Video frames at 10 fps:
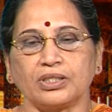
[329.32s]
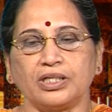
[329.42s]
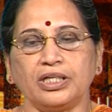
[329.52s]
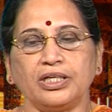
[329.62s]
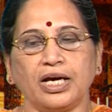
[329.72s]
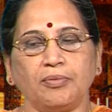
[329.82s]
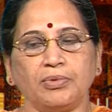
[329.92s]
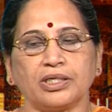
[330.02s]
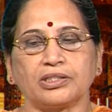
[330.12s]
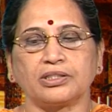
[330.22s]
In
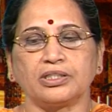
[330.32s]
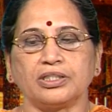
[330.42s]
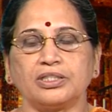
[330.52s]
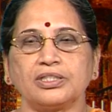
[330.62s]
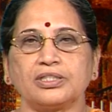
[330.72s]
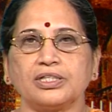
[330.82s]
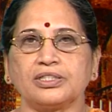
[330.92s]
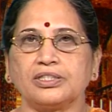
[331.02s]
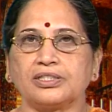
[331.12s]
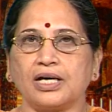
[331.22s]
Hamlet, it is his
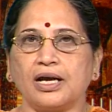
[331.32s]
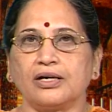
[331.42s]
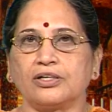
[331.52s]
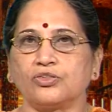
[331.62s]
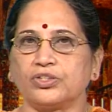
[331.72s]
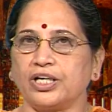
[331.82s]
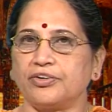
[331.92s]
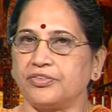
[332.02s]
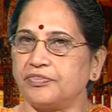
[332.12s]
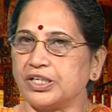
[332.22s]
desire to take
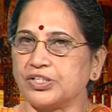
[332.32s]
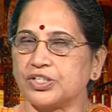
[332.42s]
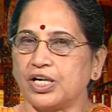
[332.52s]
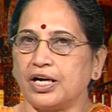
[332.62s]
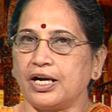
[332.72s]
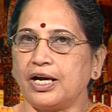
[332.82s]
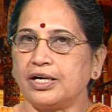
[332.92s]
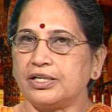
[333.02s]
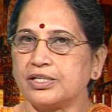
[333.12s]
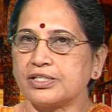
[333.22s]
revenge
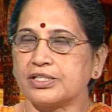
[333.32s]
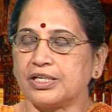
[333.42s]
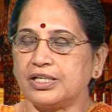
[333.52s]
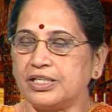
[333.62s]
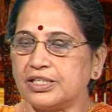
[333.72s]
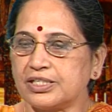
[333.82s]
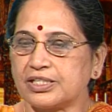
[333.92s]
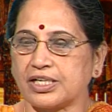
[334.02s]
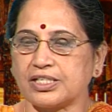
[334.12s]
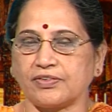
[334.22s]
and his
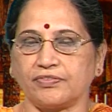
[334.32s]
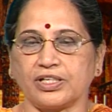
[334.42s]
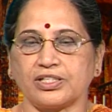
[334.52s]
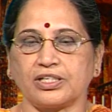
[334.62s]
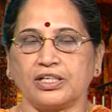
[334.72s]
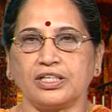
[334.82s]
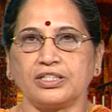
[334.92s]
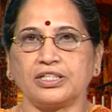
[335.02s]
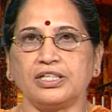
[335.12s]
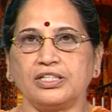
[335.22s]
indecisiveness, his
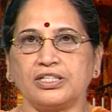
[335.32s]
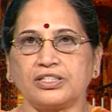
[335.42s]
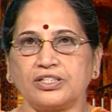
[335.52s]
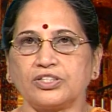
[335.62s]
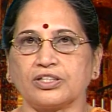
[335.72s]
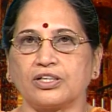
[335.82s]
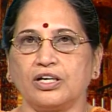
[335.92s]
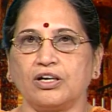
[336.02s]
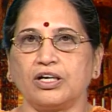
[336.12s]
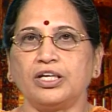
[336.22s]
indecision,
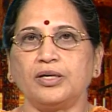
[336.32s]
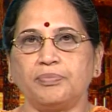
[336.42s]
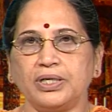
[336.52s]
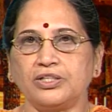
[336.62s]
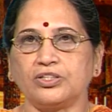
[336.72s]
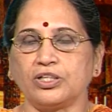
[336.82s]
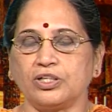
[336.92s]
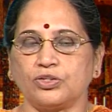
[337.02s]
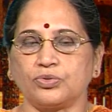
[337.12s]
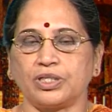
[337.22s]
inability
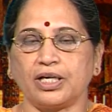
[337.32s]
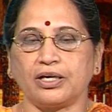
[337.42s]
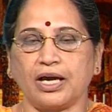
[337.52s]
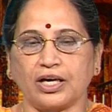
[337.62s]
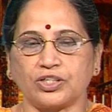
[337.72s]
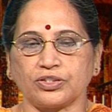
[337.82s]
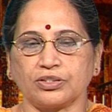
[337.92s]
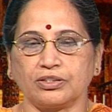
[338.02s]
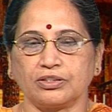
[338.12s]
to take action.